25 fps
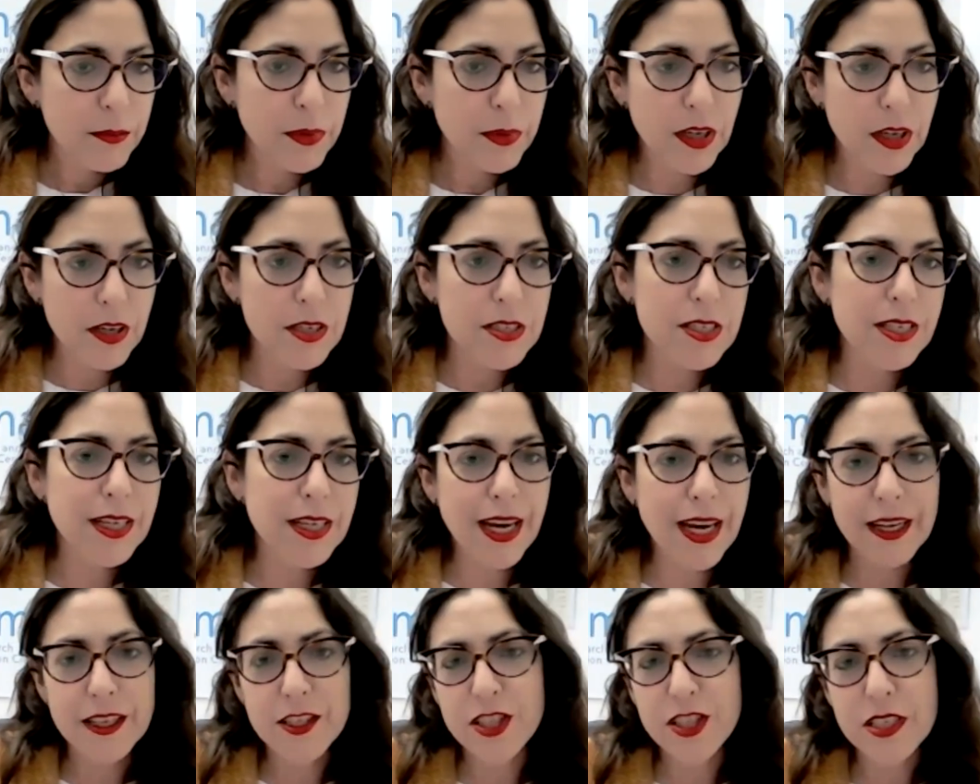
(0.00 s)
Because
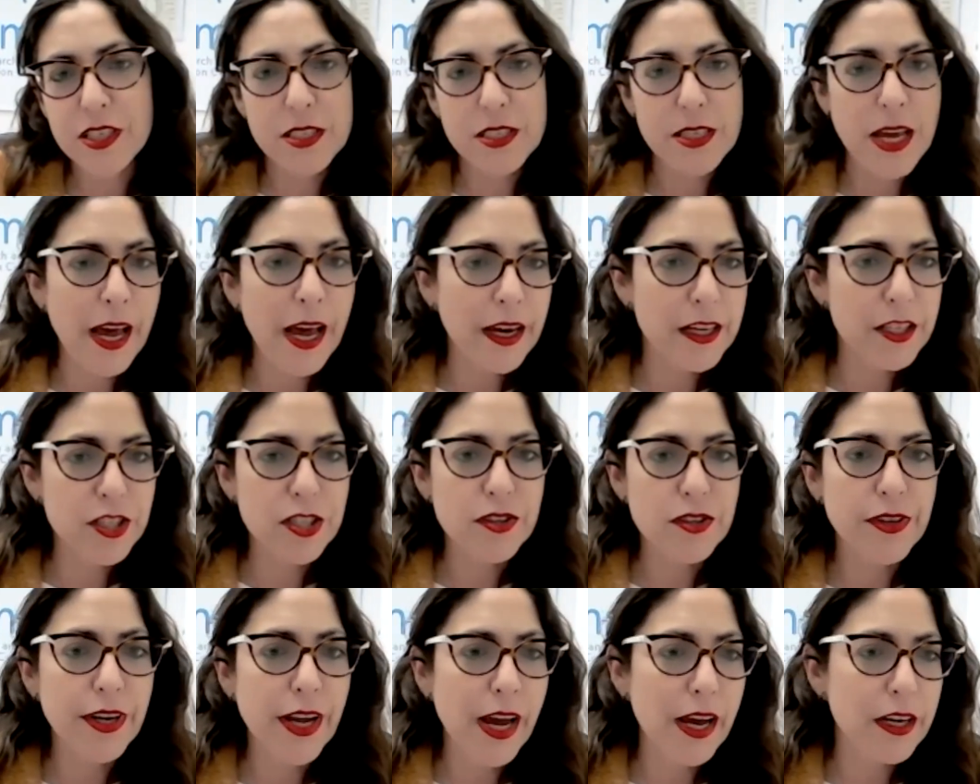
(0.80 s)
again, just
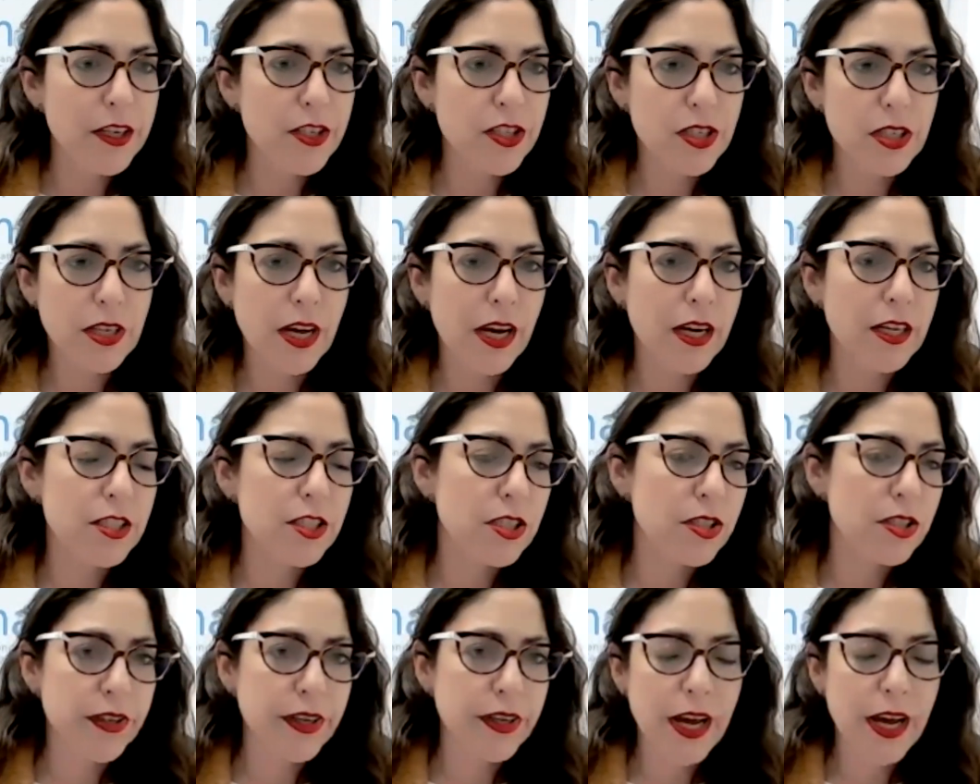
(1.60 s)
action, reaction,
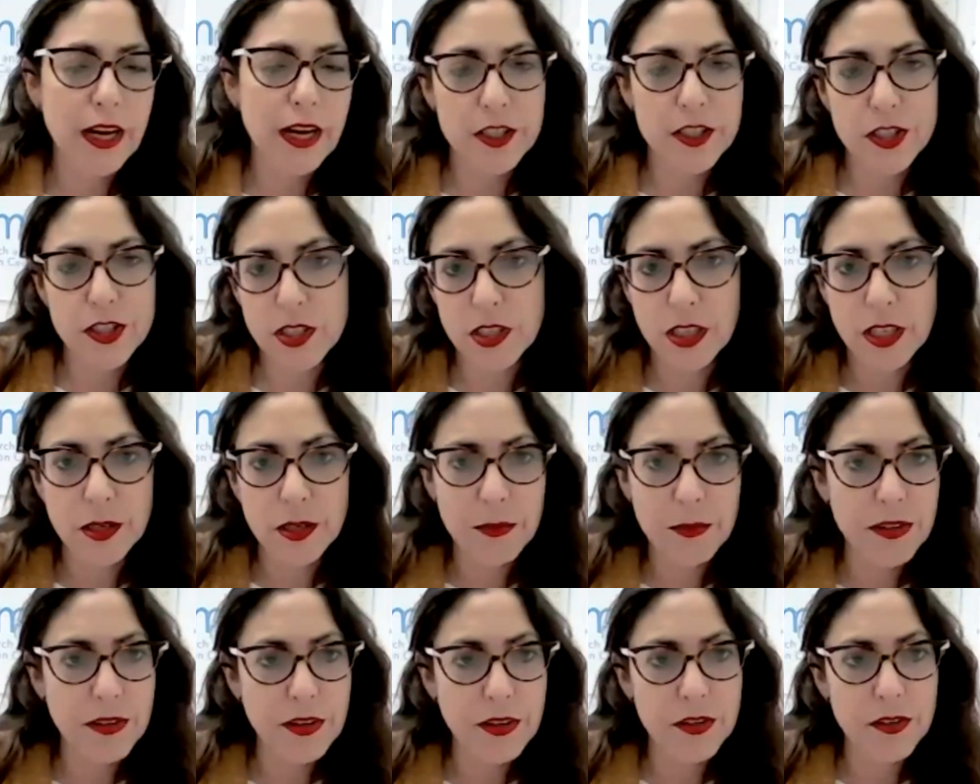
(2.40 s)

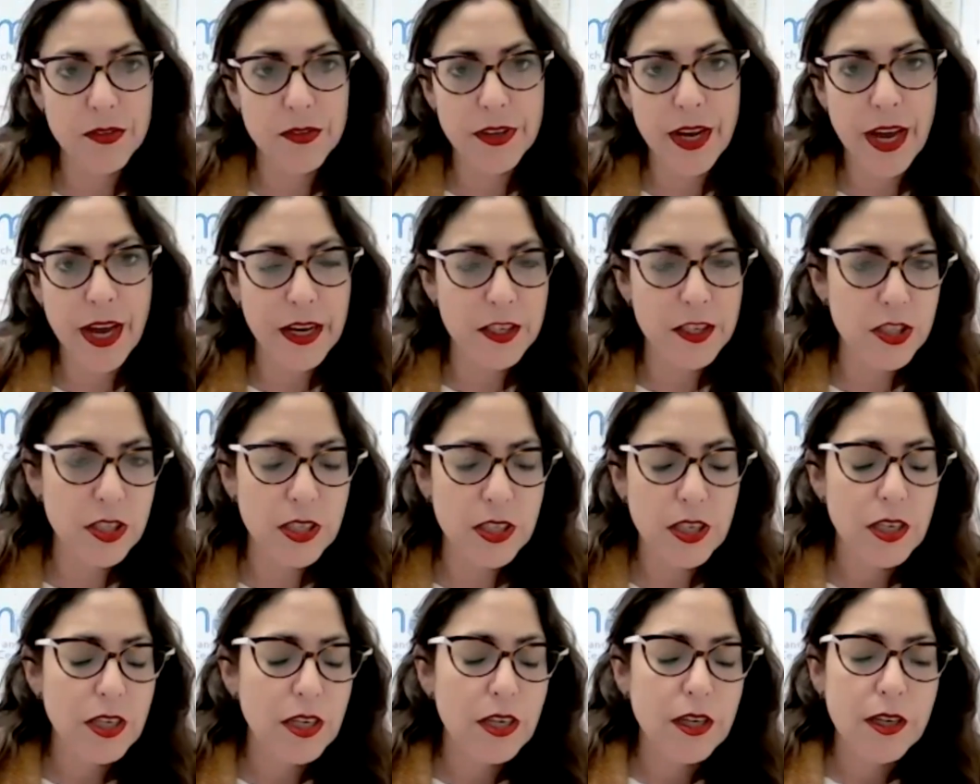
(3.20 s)
limited
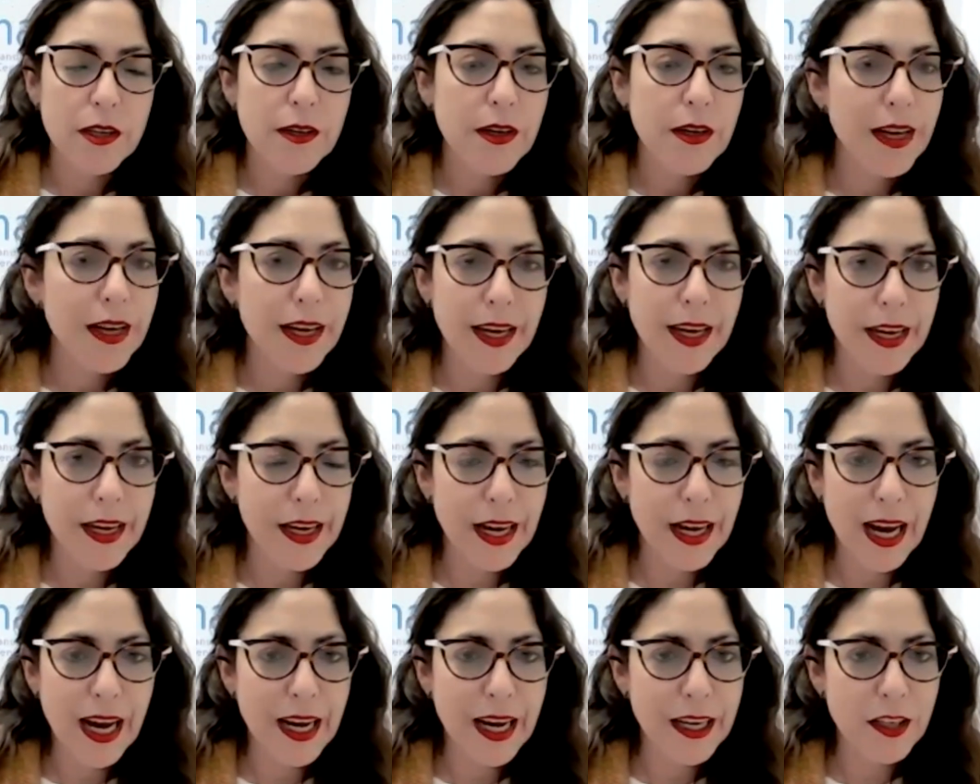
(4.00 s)
reaction,
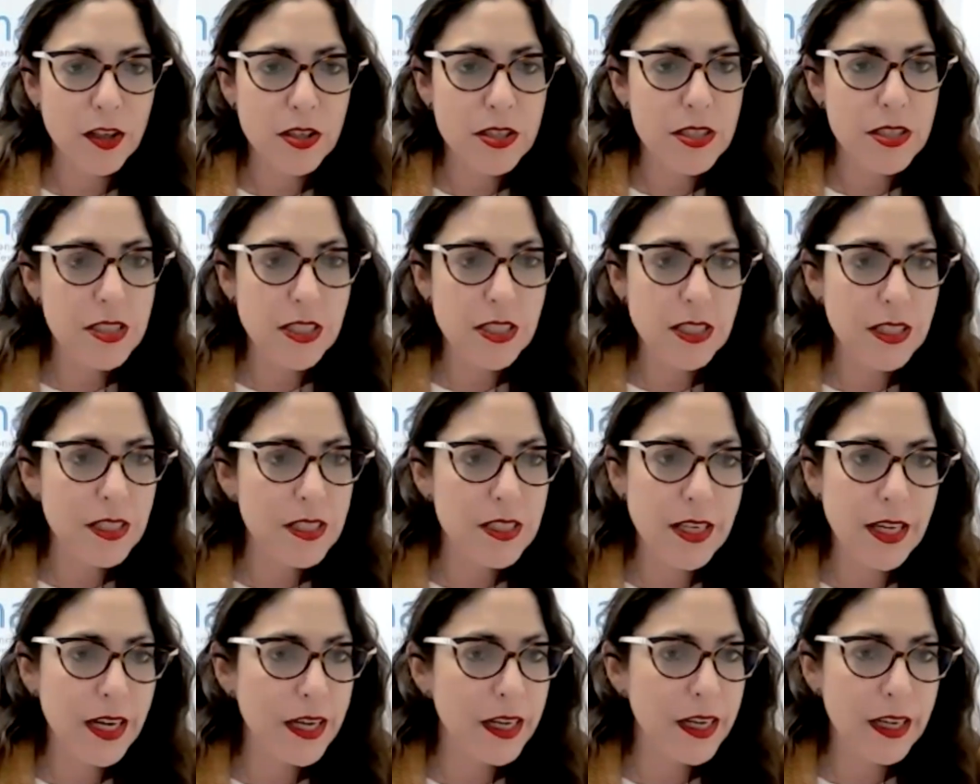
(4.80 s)
I don't see
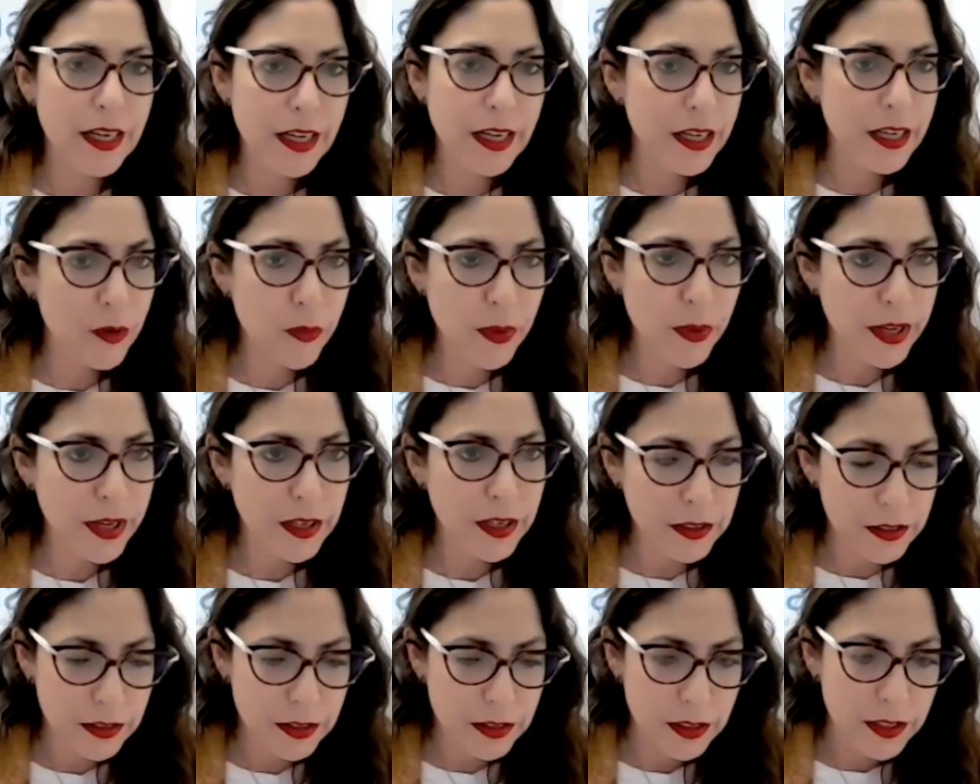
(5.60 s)
this getting
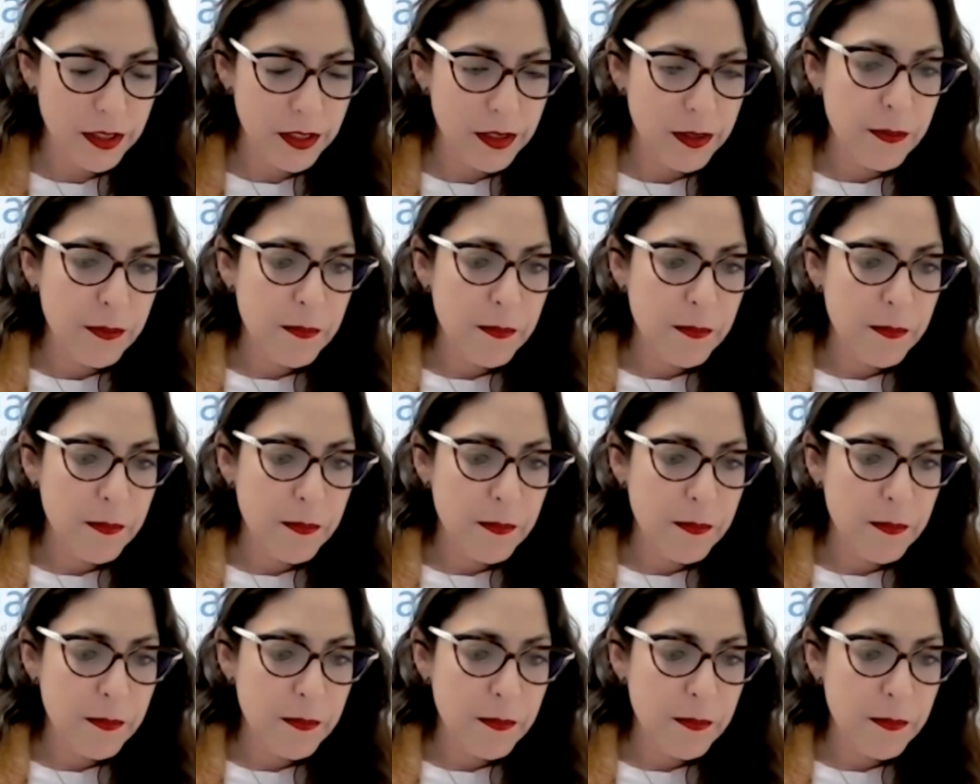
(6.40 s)
anywhere.